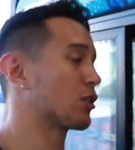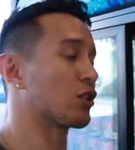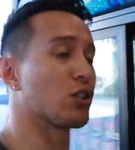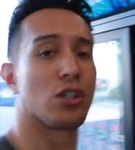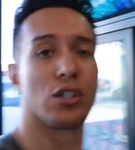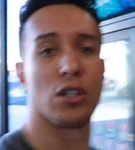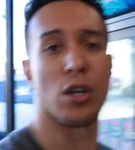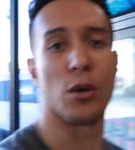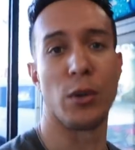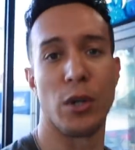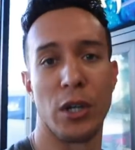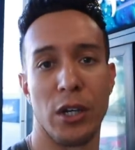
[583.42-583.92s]

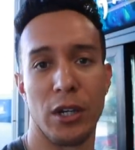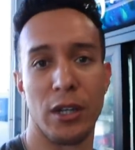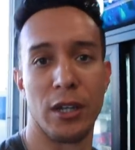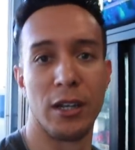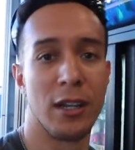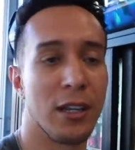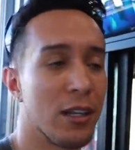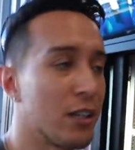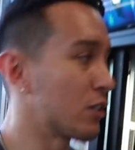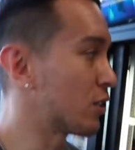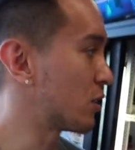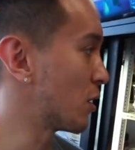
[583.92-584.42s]
so good,
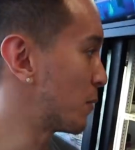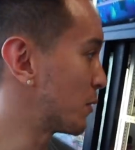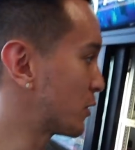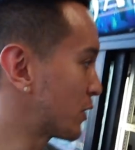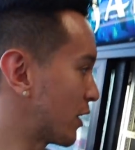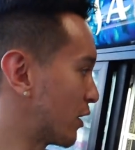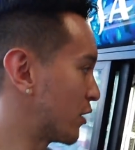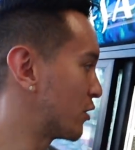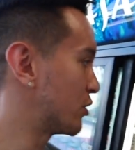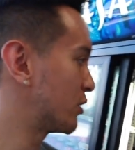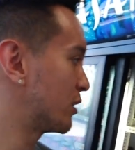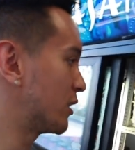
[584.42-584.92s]
so much
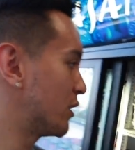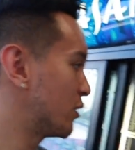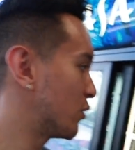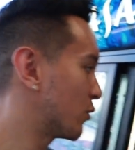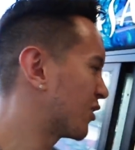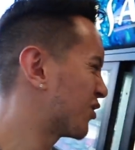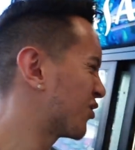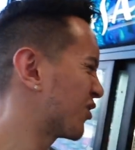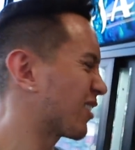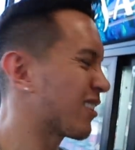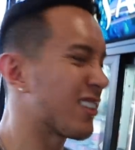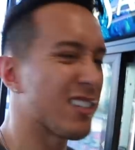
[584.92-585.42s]
energy. You
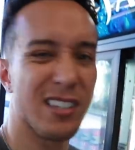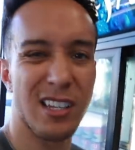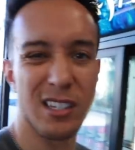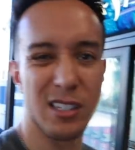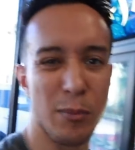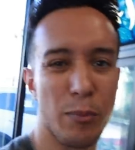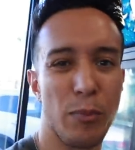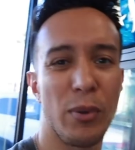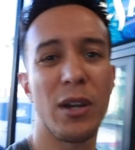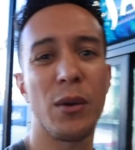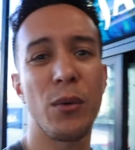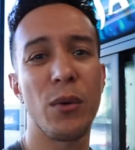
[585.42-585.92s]
can drink this
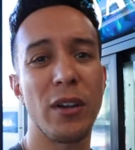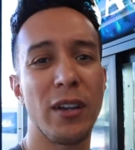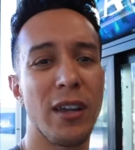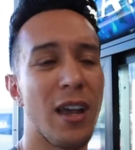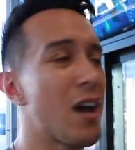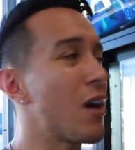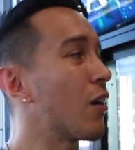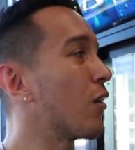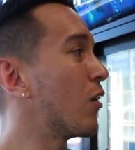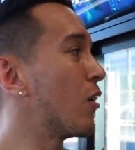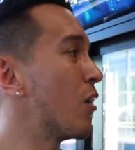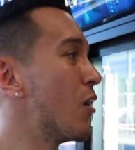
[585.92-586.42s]
a
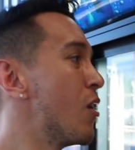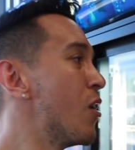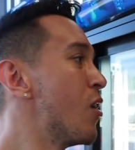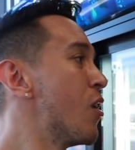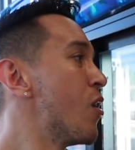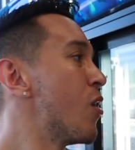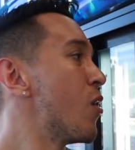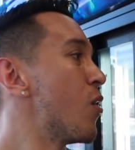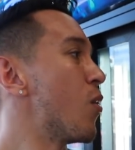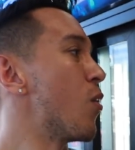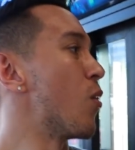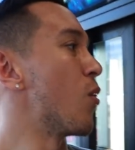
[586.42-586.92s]
pre-workout,
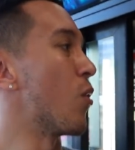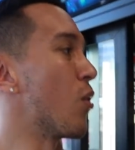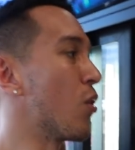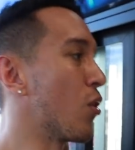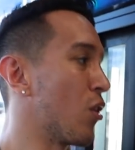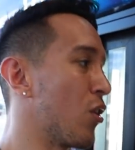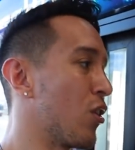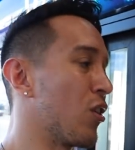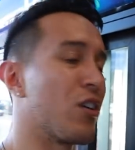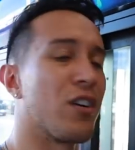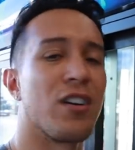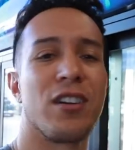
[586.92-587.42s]

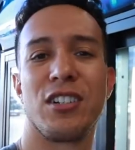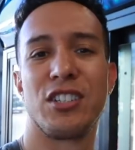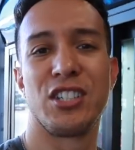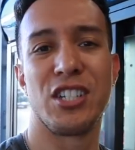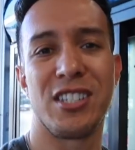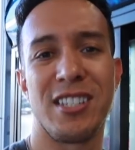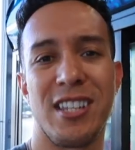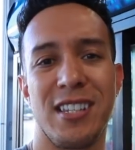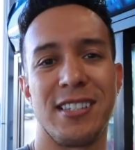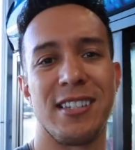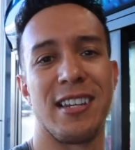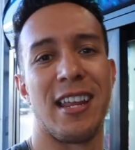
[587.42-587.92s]
or
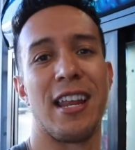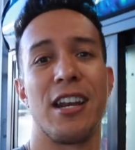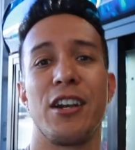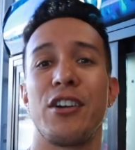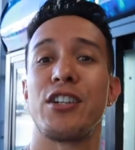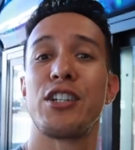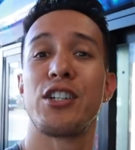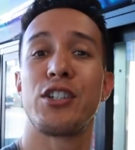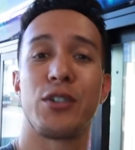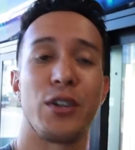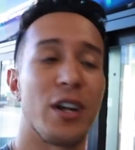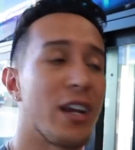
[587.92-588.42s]
just as an
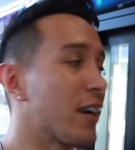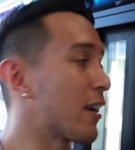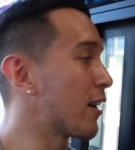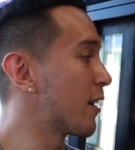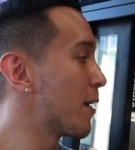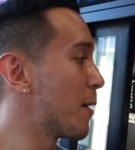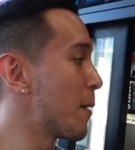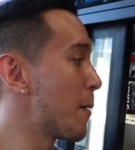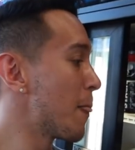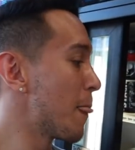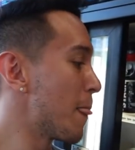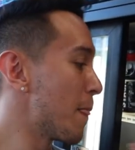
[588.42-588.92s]
energy drink,
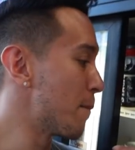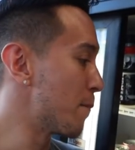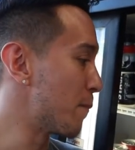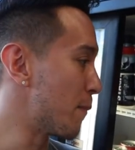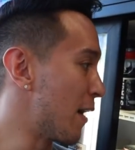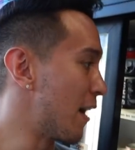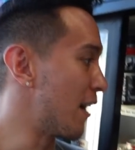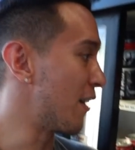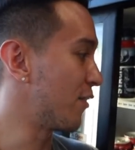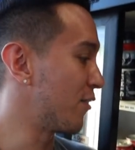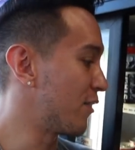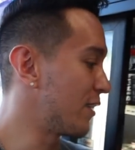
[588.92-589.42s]

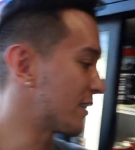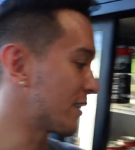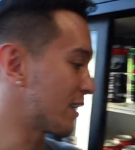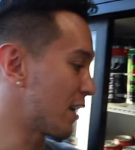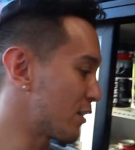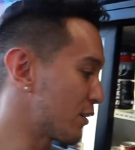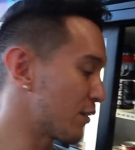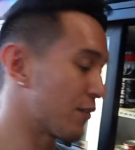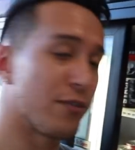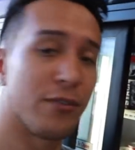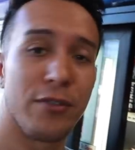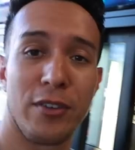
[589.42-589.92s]
but these
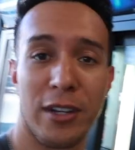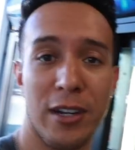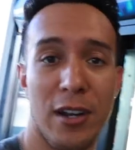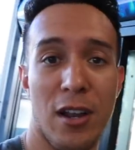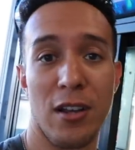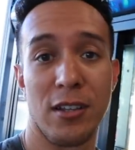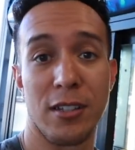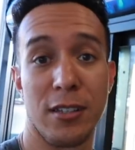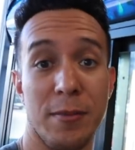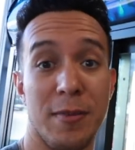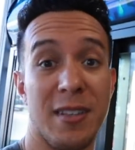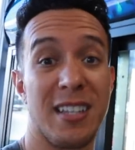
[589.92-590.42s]
guys are freaking
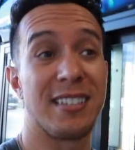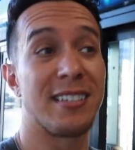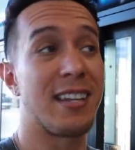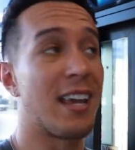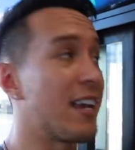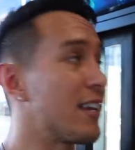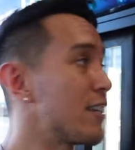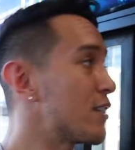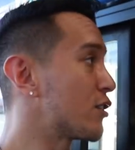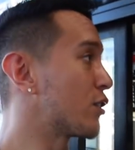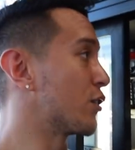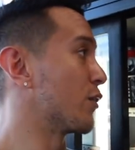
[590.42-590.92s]
awesome.
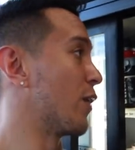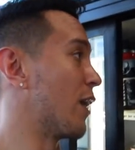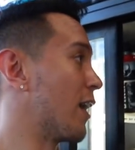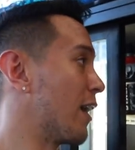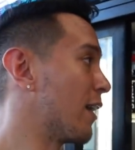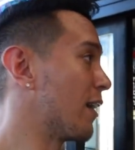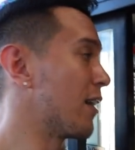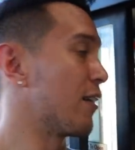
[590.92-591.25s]
They taste great.